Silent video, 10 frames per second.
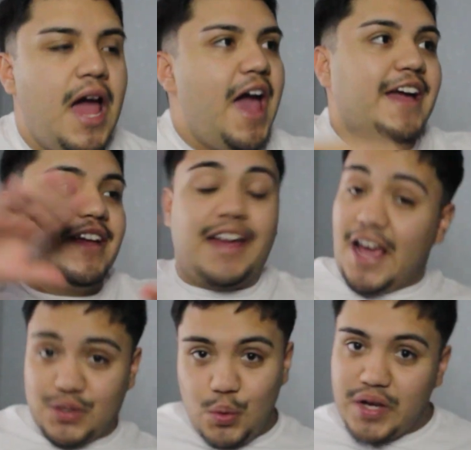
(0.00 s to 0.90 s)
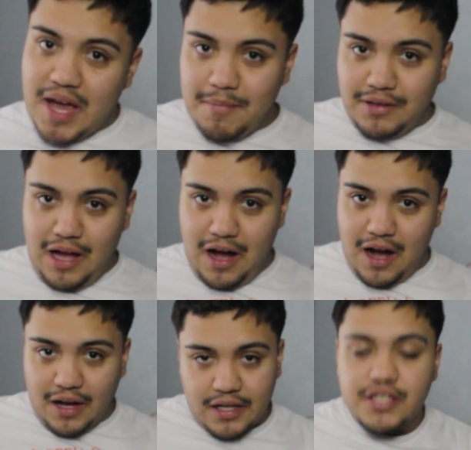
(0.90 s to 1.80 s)
And guess who came
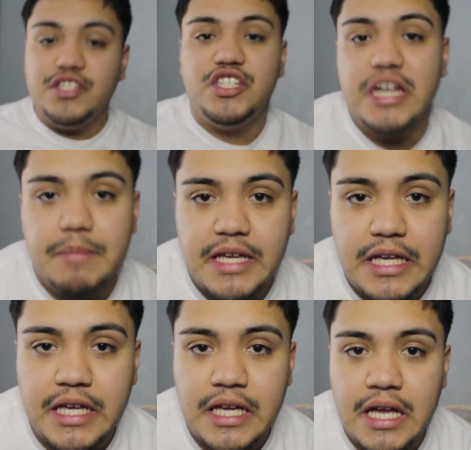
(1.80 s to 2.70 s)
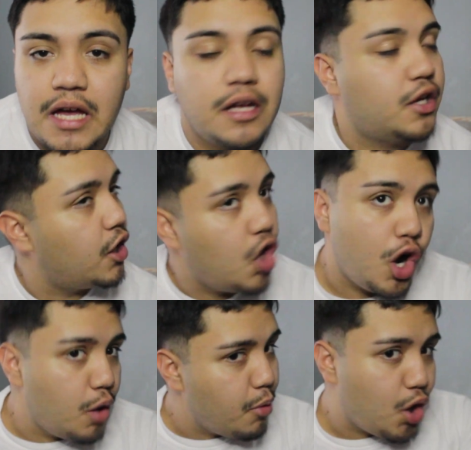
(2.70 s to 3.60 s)
along? Jimmy. Good
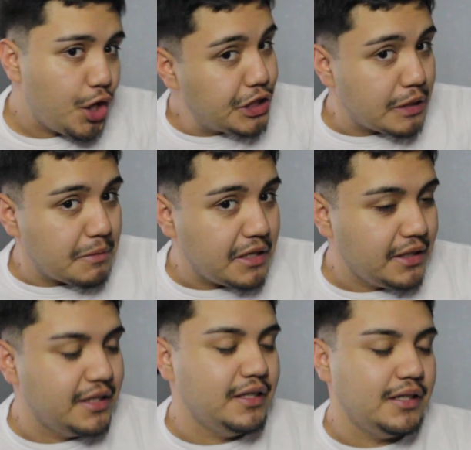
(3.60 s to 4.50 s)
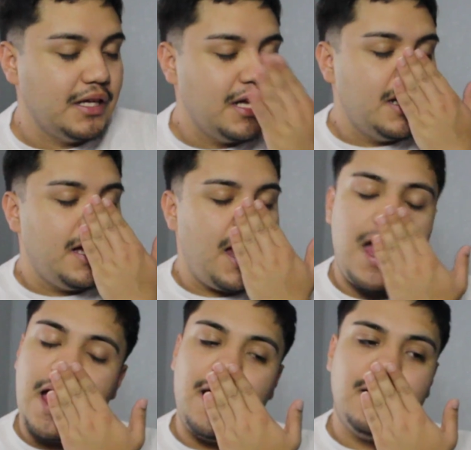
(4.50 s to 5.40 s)
old boy Jimmy.
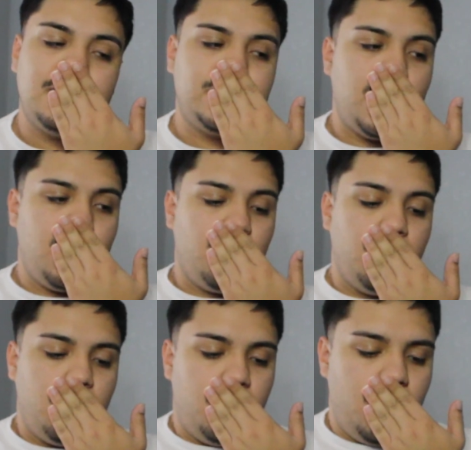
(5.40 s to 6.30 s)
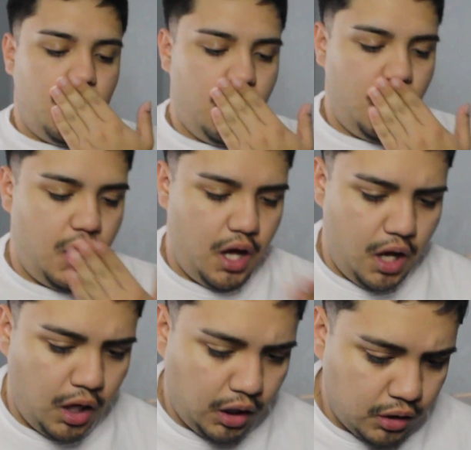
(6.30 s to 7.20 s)
And so,
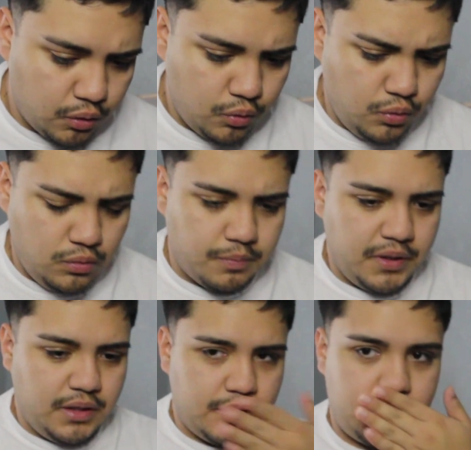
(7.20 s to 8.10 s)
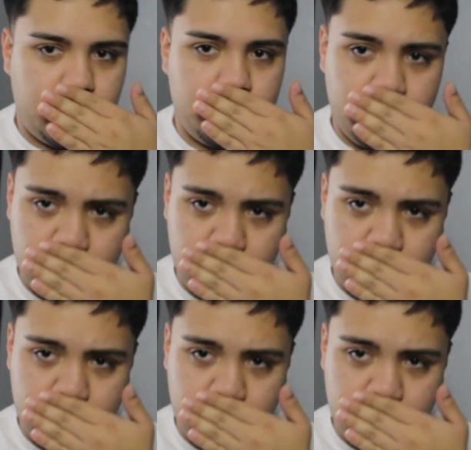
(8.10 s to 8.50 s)
ooh, bitch.